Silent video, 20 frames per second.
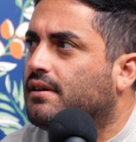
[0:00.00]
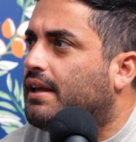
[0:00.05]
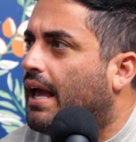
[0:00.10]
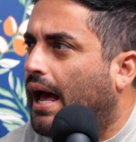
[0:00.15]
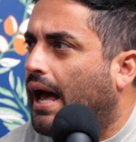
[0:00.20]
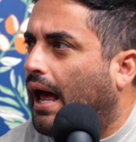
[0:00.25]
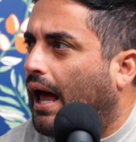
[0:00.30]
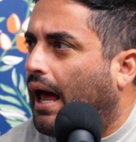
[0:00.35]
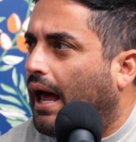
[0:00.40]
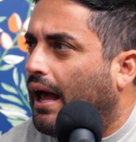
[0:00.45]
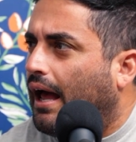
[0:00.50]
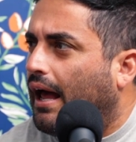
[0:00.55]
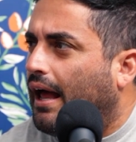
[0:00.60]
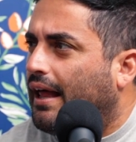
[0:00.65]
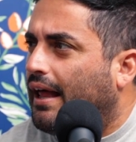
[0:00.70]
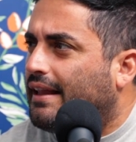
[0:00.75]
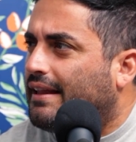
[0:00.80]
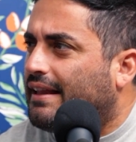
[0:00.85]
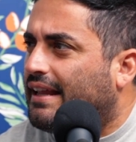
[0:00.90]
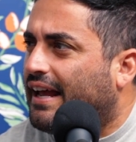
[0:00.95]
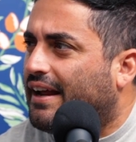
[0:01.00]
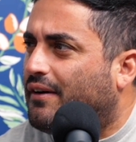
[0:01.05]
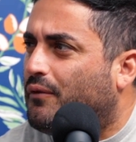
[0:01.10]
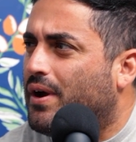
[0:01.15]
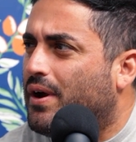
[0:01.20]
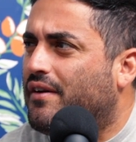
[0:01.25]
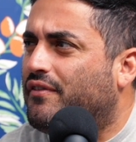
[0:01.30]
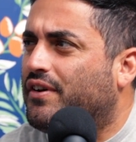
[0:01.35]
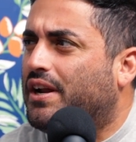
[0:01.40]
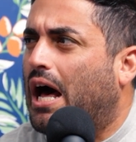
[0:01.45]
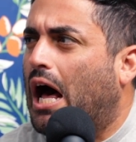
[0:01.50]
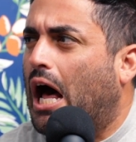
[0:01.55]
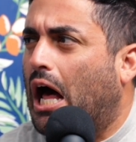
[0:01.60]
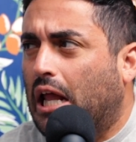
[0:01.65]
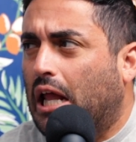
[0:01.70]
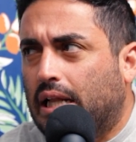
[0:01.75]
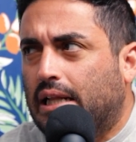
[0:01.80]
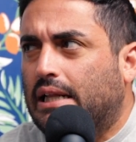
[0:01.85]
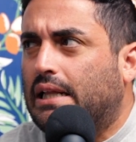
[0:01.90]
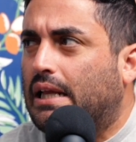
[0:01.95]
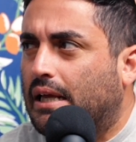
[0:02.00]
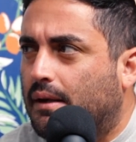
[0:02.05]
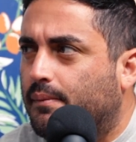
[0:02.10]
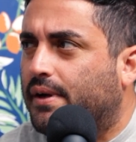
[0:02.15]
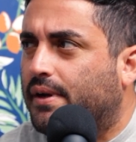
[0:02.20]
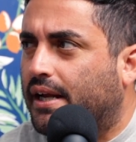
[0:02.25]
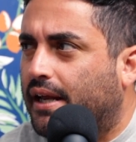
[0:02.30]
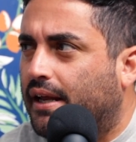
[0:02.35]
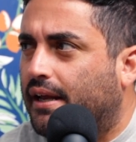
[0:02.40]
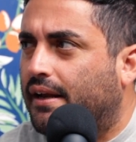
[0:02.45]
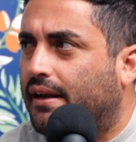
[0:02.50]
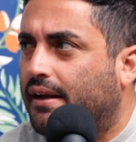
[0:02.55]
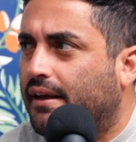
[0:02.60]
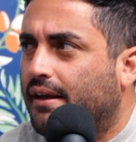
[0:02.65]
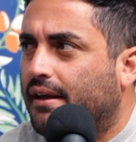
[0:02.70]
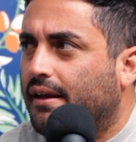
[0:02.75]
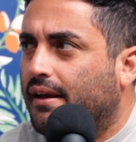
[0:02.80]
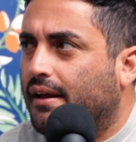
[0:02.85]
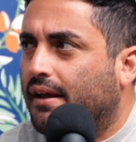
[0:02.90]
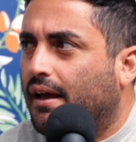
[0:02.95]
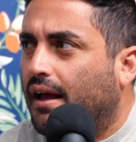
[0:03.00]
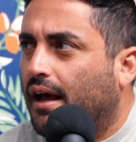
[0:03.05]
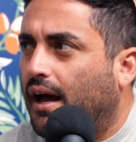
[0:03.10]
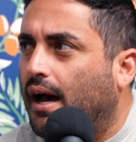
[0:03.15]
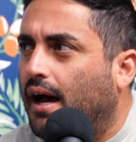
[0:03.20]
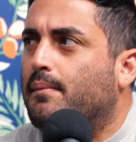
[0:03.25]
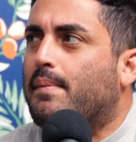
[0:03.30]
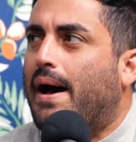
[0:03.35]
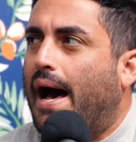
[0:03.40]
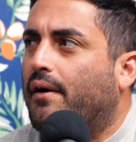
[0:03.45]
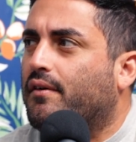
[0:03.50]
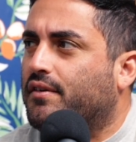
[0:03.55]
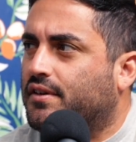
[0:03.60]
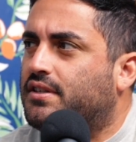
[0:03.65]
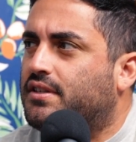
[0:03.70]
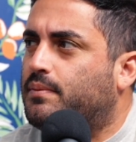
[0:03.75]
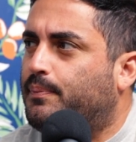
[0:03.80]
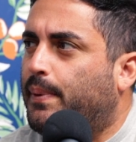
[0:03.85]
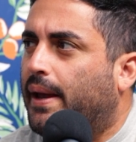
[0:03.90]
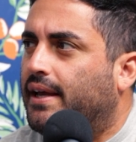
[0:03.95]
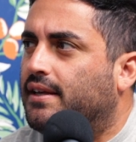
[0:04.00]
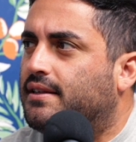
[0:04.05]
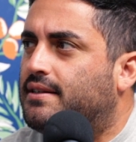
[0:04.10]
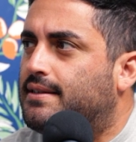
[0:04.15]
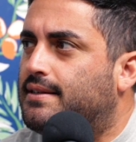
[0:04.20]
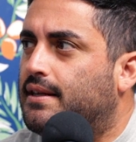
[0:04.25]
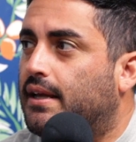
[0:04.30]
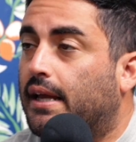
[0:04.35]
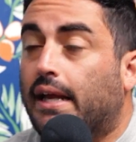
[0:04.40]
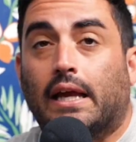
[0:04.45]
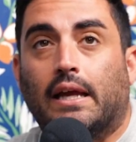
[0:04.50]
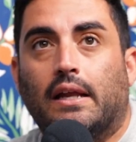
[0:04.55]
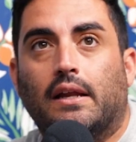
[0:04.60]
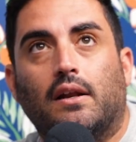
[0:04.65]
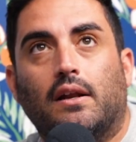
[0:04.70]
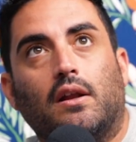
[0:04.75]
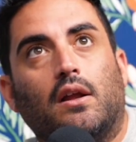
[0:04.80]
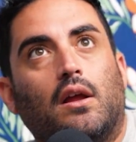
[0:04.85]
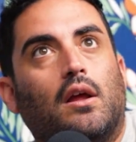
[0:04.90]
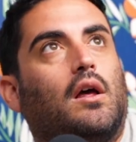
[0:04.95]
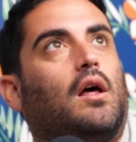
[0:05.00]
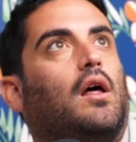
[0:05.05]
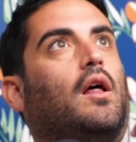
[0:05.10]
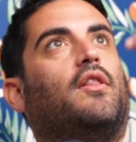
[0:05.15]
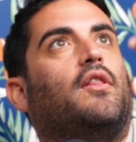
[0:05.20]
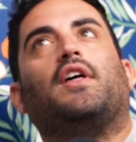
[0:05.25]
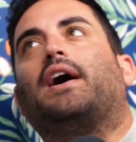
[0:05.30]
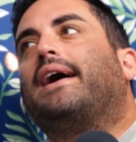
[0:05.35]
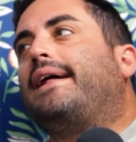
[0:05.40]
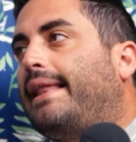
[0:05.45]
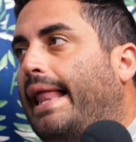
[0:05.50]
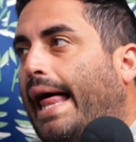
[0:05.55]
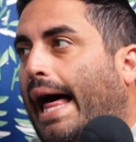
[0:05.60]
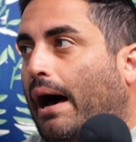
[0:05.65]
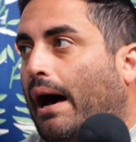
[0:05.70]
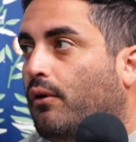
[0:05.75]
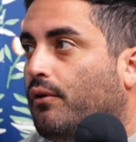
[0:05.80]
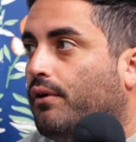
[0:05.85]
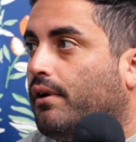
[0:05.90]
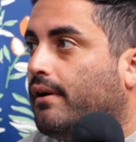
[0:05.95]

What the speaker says: Yeah. Like, we have an unlimited amount of space in the cloud.